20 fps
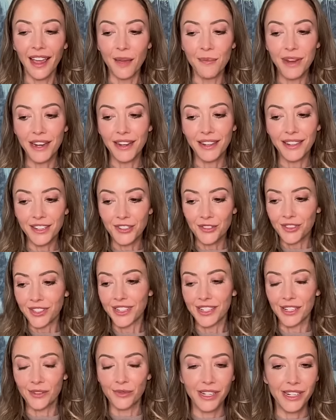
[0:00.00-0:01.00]
I mean, these are
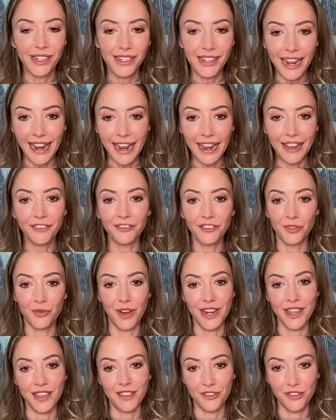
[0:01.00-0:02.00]
things that we didn't have
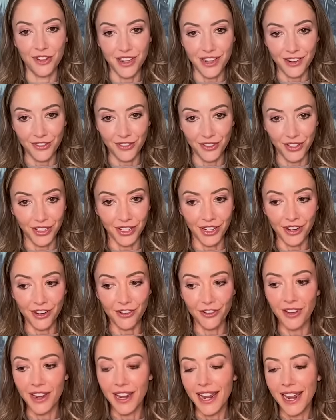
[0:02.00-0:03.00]
20, 30 years
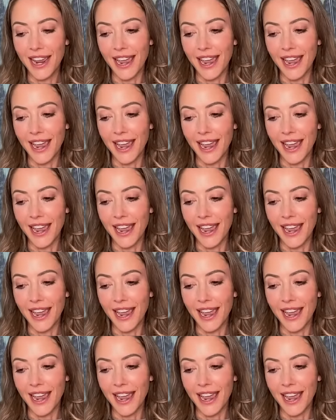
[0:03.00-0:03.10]
ago.